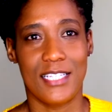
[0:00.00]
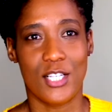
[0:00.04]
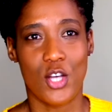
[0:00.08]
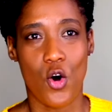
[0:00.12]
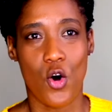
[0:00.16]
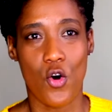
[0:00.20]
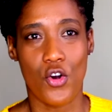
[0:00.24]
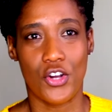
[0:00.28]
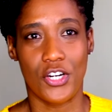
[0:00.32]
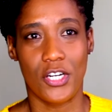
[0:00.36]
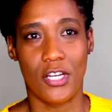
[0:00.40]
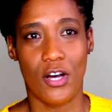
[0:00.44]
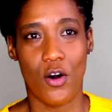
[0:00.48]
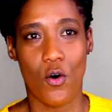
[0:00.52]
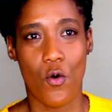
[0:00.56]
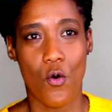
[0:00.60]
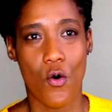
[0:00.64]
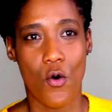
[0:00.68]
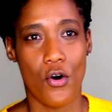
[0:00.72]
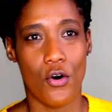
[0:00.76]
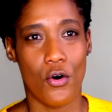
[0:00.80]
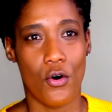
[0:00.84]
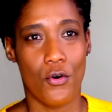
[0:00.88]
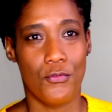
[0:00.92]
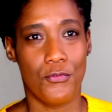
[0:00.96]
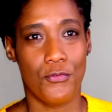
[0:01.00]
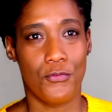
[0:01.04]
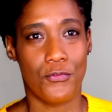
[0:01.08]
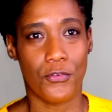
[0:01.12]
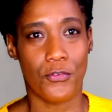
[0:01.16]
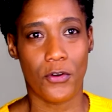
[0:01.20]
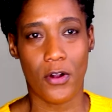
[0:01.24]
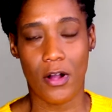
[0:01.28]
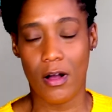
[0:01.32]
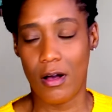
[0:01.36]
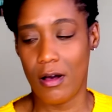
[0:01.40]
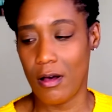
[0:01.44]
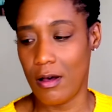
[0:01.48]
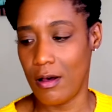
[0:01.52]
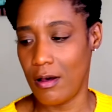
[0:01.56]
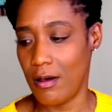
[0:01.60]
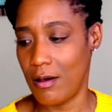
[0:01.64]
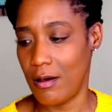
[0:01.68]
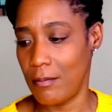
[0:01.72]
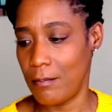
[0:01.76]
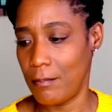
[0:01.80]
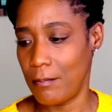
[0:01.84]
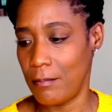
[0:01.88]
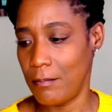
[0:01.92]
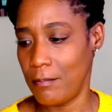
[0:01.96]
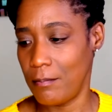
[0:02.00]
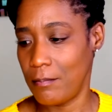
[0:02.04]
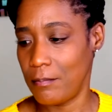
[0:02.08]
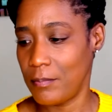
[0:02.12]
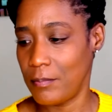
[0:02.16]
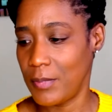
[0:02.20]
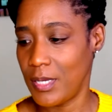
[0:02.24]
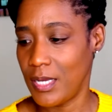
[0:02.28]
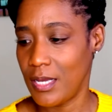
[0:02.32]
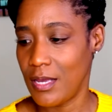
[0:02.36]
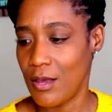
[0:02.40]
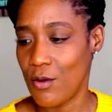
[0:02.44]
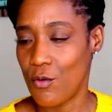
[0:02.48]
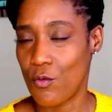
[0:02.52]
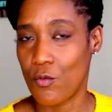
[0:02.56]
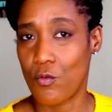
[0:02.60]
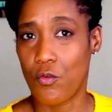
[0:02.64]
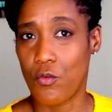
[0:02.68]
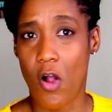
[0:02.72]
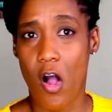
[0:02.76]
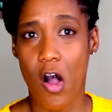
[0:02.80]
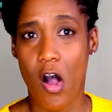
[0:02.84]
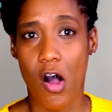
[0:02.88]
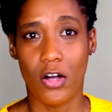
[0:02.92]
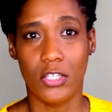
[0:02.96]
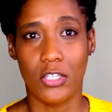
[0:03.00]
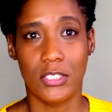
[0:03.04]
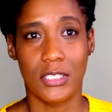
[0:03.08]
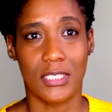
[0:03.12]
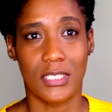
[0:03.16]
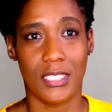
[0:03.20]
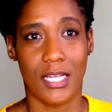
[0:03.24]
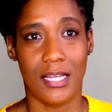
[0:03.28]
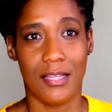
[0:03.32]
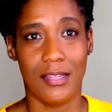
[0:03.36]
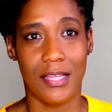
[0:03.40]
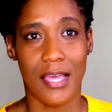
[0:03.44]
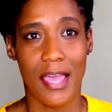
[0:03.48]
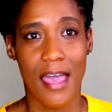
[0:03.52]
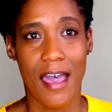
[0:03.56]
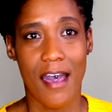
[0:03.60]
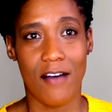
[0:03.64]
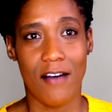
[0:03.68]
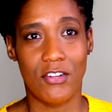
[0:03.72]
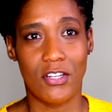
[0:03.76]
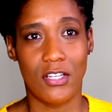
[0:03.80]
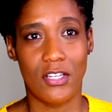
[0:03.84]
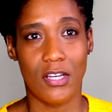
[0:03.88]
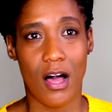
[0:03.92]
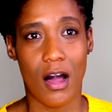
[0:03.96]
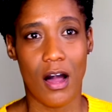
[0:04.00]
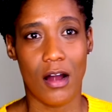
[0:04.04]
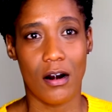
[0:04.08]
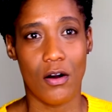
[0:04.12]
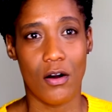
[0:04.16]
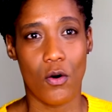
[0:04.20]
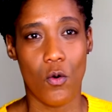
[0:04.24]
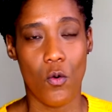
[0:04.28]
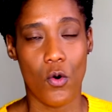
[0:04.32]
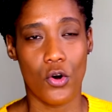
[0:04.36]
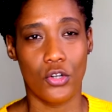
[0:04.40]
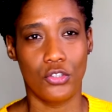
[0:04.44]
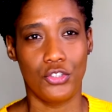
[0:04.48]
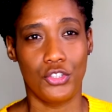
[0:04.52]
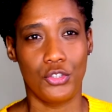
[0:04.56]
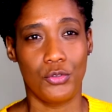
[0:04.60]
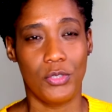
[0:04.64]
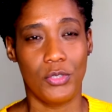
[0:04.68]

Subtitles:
coconut oil from Ross, and they have a lot of oils.